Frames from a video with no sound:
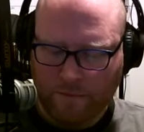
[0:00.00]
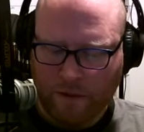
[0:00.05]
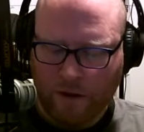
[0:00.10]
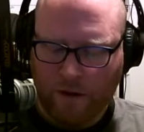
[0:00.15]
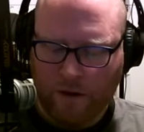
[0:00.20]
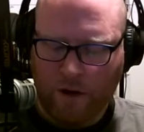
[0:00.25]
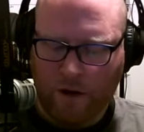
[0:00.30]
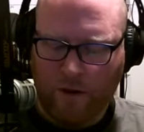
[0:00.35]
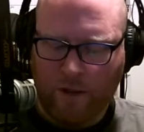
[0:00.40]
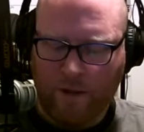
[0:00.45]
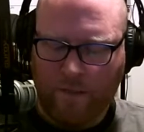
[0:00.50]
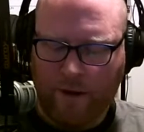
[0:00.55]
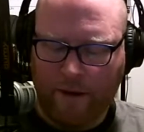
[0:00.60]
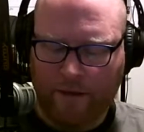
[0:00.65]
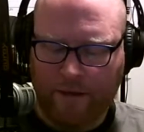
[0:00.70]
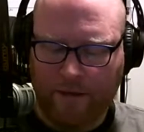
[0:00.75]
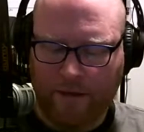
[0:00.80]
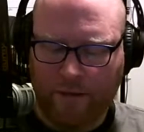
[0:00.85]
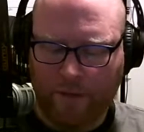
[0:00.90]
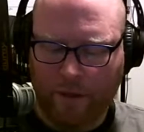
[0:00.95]
No, that
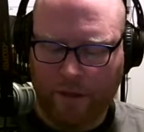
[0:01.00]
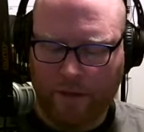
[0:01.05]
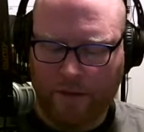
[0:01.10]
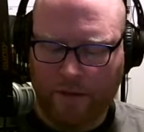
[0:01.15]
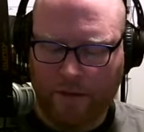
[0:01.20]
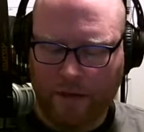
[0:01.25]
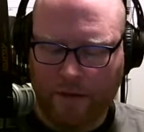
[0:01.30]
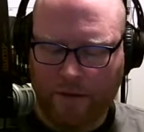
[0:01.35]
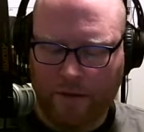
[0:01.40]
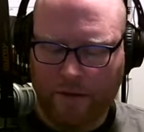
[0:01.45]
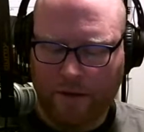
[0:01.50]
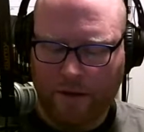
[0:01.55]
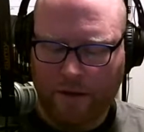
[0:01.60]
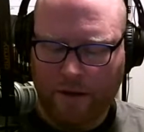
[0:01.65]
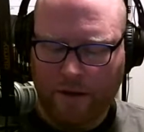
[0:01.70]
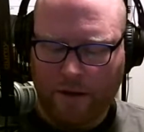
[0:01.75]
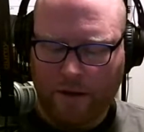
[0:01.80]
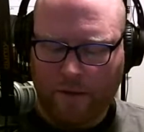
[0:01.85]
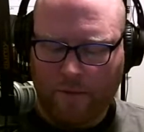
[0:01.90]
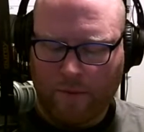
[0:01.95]
makes complete sense.
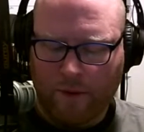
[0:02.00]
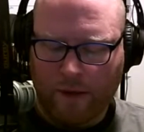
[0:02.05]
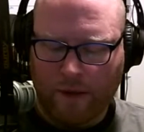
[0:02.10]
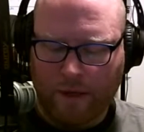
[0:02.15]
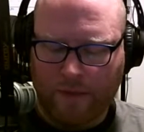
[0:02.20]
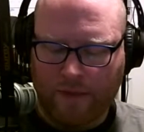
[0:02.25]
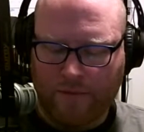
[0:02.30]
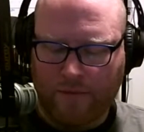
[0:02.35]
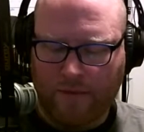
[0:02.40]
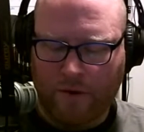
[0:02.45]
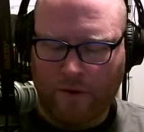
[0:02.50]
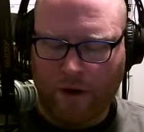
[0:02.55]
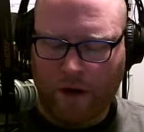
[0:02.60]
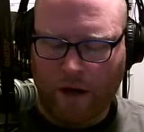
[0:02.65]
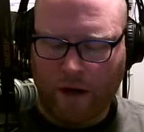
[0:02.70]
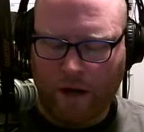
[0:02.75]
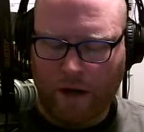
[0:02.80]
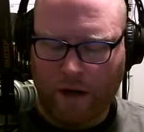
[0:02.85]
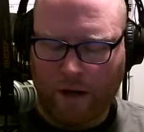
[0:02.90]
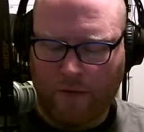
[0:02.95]
Because if they're not
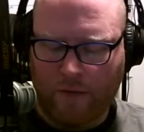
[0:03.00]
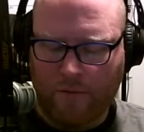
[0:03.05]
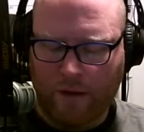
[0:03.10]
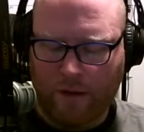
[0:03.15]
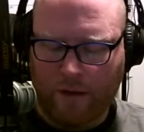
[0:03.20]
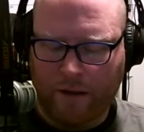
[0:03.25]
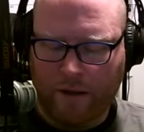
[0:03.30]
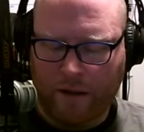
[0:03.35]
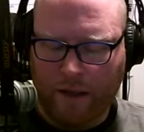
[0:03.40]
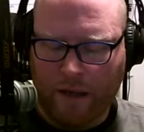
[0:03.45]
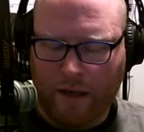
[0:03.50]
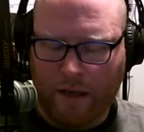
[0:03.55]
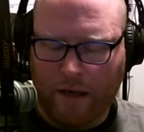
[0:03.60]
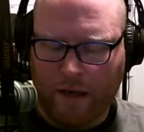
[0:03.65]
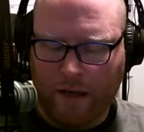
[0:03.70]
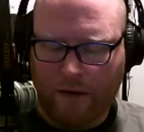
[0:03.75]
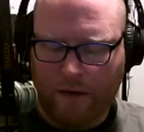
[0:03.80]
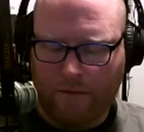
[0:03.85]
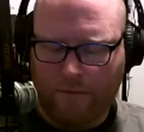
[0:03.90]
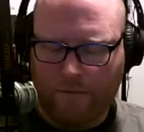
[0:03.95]
going to admit that they
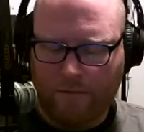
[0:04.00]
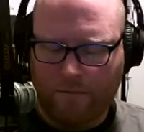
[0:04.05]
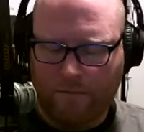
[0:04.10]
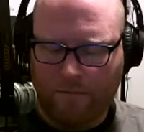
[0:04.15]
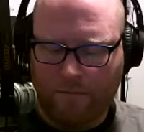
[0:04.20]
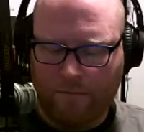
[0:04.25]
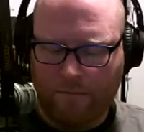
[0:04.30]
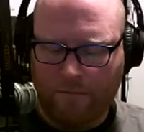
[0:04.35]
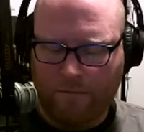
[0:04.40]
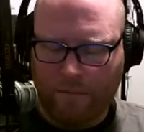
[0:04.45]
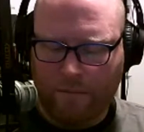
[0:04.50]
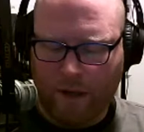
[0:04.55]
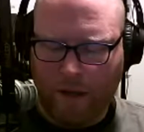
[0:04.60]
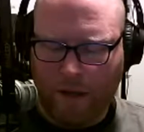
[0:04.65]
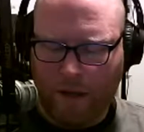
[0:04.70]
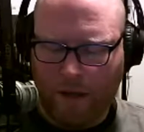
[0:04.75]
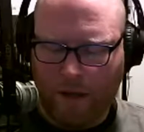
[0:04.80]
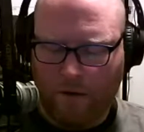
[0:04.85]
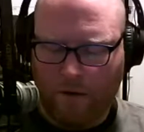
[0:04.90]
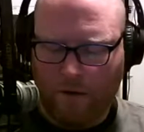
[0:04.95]
need
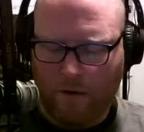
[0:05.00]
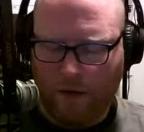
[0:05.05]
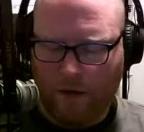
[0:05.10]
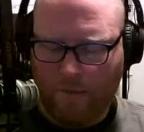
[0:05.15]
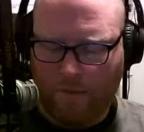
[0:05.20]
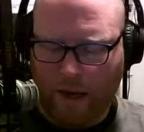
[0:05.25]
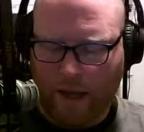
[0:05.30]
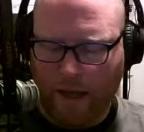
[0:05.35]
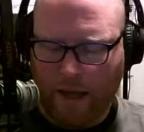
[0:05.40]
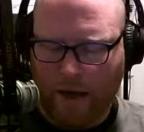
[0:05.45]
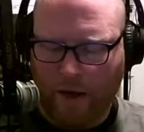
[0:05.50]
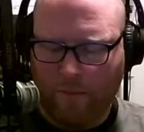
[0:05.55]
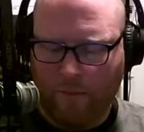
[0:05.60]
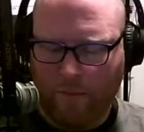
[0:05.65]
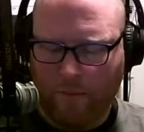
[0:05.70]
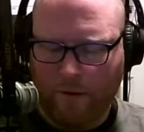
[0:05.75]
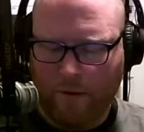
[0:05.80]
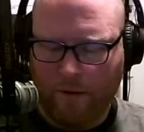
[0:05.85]
me or need my help,